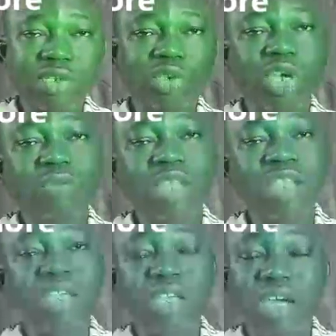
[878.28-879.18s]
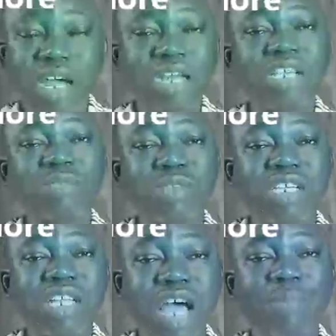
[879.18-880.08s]
join me and let's make
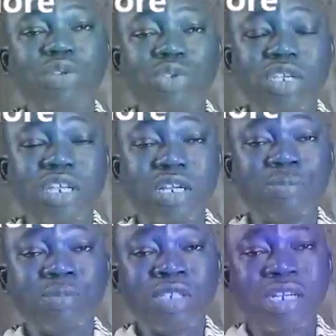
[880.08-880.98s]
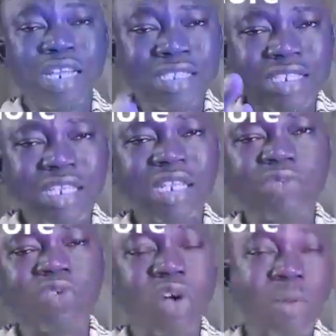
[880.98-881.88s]
it happen together. Let's take it
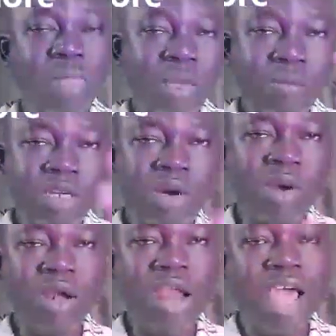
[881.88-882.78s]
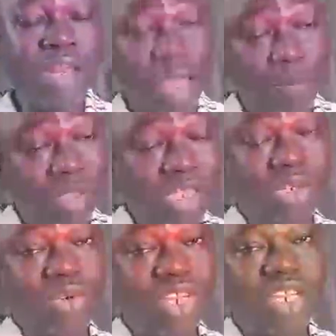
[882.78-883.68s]
from the online and make it
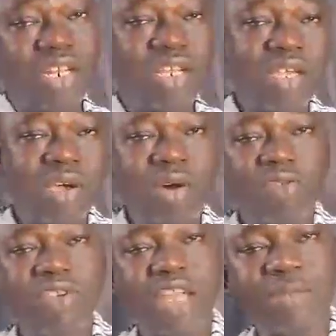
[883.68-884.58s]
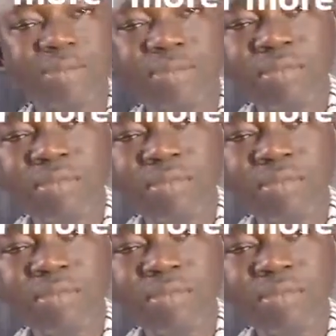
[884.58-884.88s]
real offline.